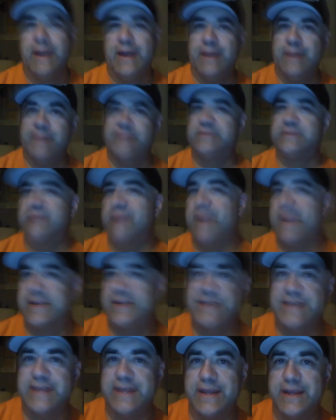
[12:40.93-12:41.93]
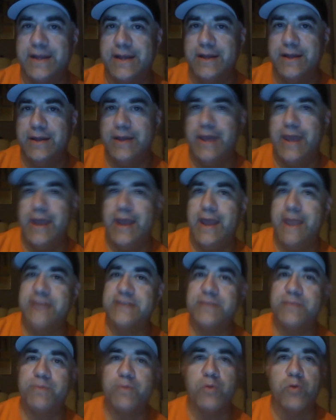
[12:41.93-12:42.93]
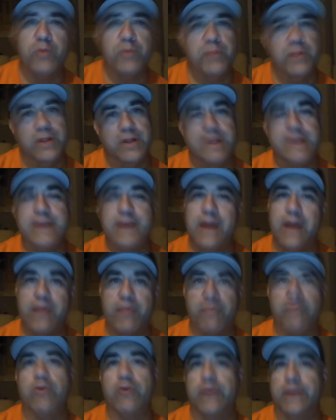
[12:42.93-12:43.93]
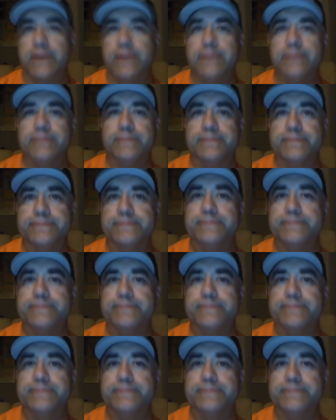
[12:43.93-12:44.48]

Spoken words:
My name is Mike Senica, and I support Bullied Not Broken.